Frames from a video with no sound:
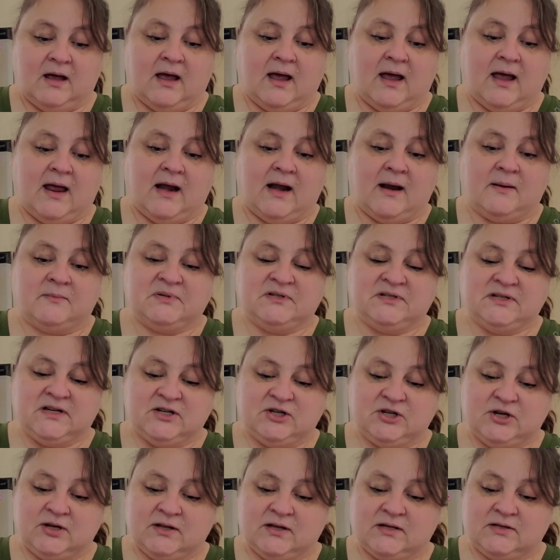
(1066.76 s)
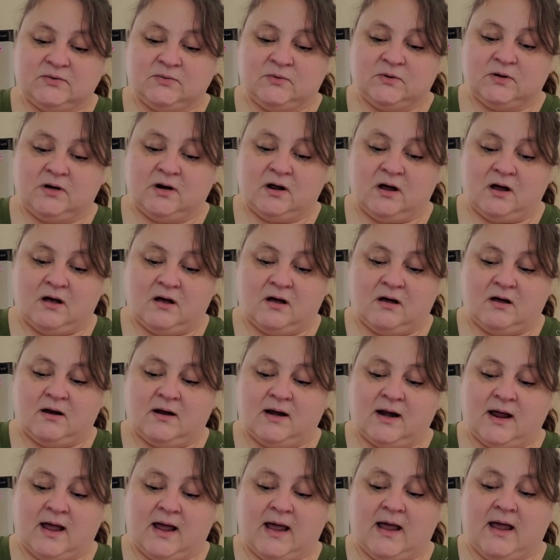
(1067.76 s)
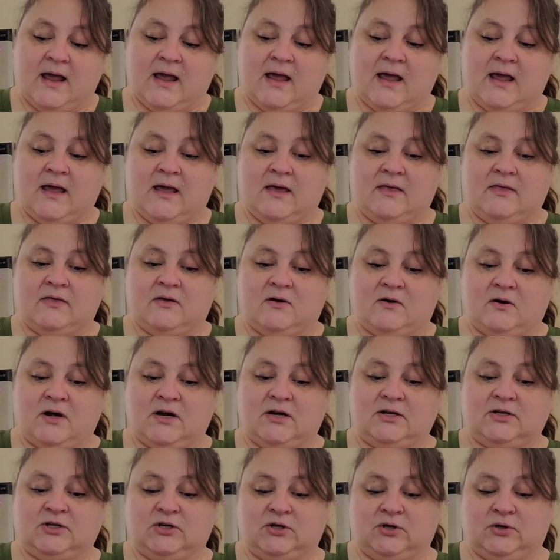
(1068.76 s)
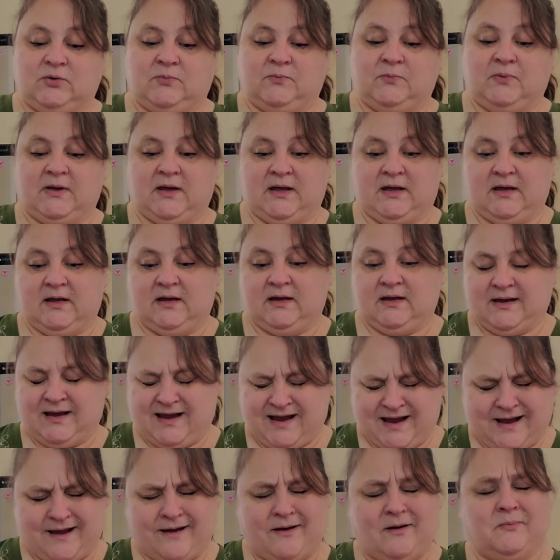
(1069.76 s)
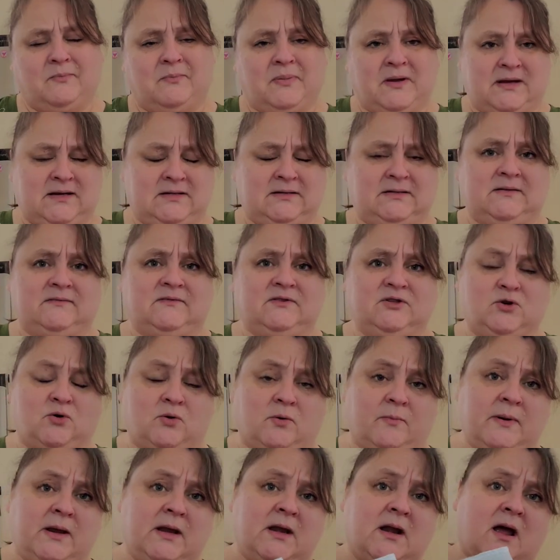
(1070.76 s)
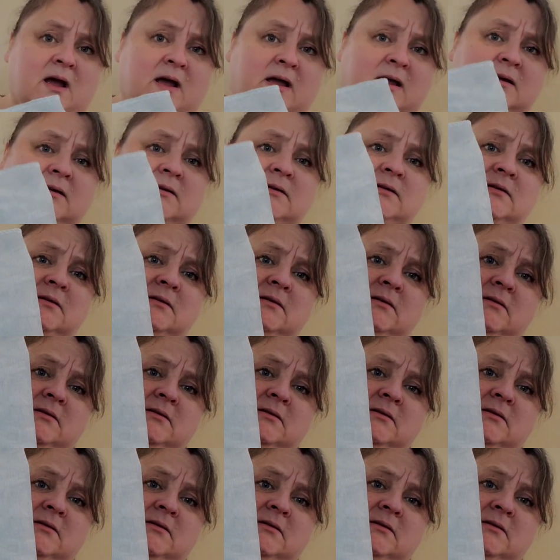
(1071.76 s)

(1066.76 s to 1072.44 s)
And I'm stitching this one on a 32 count piece of Stormy Night